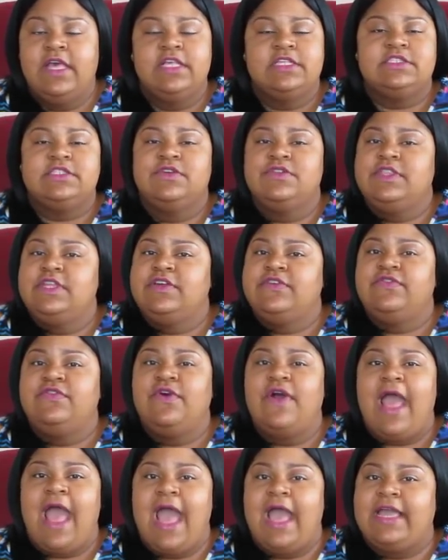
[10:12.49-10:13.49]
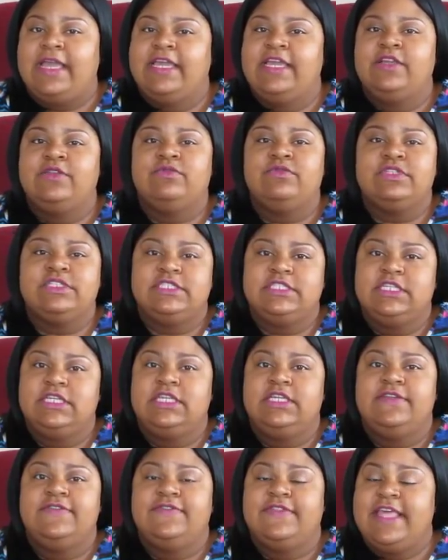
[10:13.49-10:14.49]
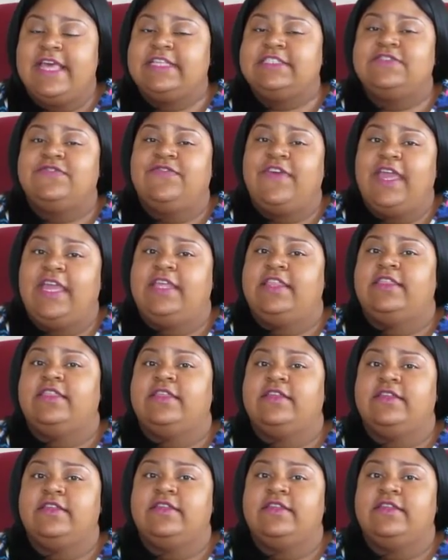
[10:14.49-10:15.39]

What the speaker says: So therefore, I can receive. That's faith.